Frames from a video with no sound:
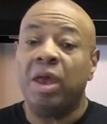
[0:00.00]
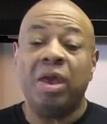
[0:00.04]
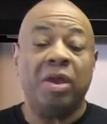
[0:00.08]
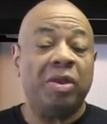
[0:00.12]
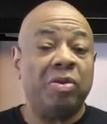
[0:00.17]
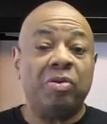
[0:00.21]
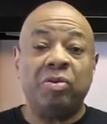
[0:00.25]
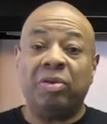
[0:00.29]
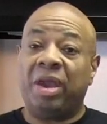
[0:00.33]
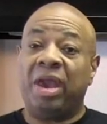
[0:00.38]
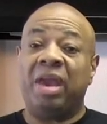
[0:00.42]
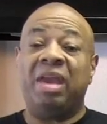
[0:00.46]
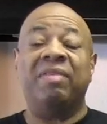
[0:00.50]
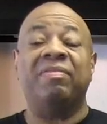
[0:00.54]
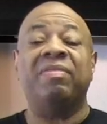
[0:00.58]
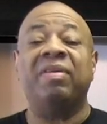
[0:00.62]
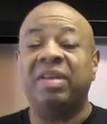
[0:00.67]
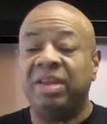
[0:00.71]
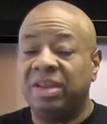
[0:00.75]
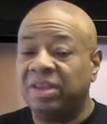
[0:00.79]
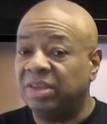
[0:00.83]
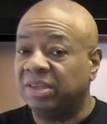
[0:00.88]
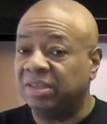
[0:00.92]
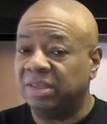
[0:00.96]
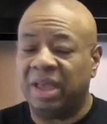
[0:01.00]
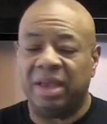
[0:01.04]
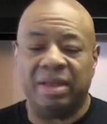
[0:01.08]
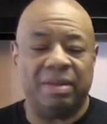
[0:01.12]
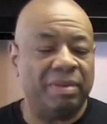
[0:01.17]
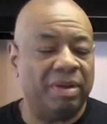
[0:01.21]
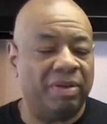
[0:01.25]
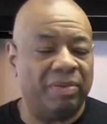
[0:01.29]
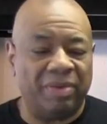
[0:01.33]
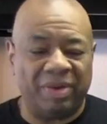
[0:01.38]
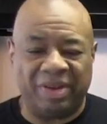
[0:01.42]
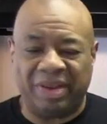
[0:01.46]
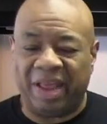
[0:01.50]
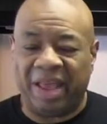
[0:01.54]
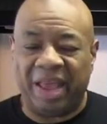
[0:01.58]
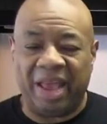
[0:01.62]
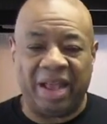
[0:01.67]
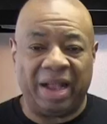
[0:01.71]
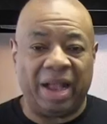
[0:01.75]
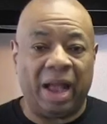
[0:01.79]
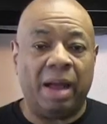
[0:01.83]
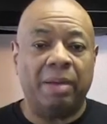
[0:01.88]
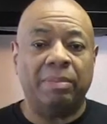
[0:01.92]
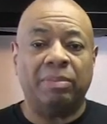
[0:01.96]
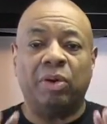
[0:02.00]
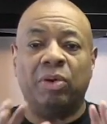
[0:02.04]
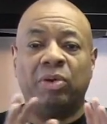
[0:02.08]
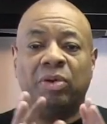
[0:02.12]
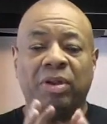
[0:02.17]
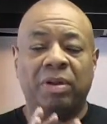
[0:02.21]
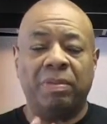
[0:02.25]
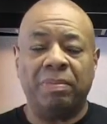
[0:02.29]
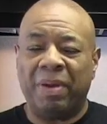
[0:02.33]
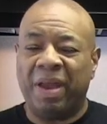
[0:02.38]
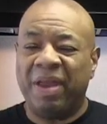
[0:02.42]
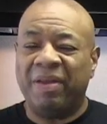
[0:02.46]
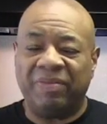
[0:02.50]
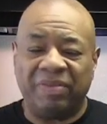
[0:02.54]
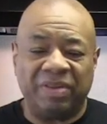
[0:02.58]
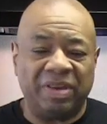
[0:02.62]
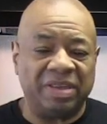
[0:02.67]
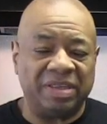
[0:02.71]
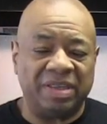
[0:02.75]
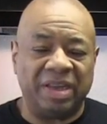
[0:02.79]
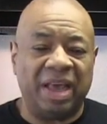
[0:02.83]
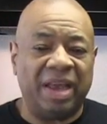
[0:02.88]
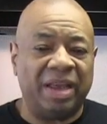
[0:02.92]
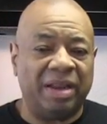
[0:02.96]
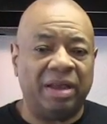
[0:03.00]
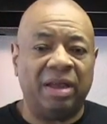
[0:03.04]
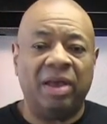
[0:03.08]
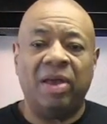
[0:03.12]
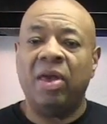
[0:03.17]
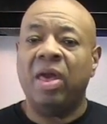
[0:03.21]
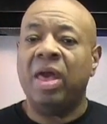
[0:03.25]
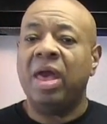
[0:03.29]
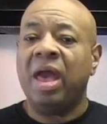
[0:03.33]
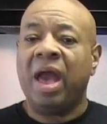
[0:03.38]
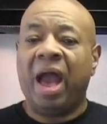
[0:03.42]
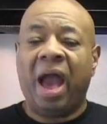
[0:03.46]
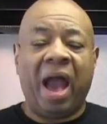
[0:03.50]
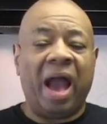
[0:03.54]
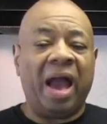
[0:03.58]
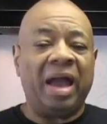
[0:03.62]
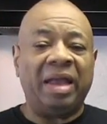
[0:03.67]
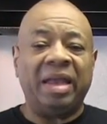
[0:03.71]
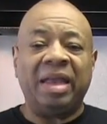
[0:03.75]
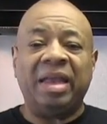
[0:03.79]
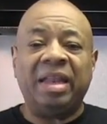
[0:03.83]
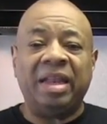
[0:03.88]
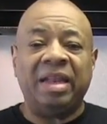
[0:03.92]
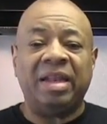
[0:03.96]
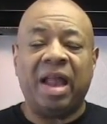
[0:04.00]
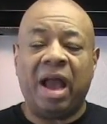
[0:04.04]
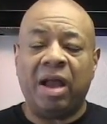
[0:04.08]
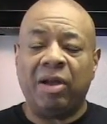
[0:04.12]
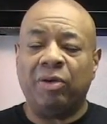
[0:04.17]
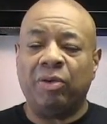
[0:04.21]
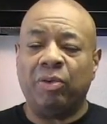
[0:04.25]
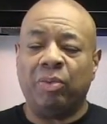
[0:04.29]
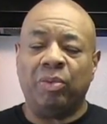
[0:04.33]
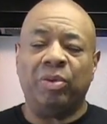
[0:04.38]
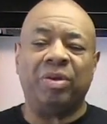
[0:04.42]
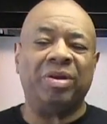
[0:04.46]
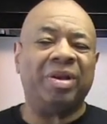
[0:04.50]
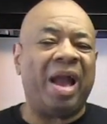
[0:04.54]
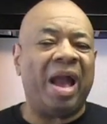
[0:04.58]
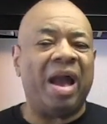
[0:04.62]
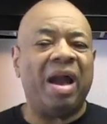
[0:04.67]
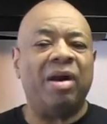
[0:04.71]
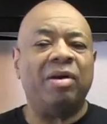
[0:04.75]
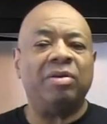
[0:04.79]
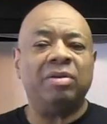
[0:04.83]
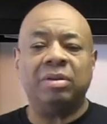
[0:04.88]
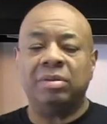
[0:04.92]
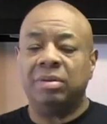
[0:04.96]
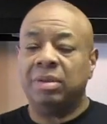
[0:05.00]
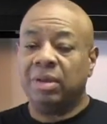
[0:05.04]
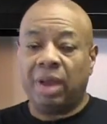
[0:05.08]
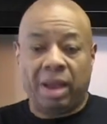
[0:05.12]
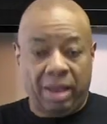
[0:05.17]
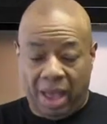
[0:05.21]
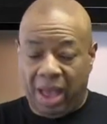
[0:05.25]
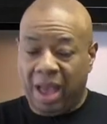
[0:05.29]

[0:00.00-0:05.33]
So you cave in and just say, look, what the heck, I'm going to pay for this later. I eat it and I go work out.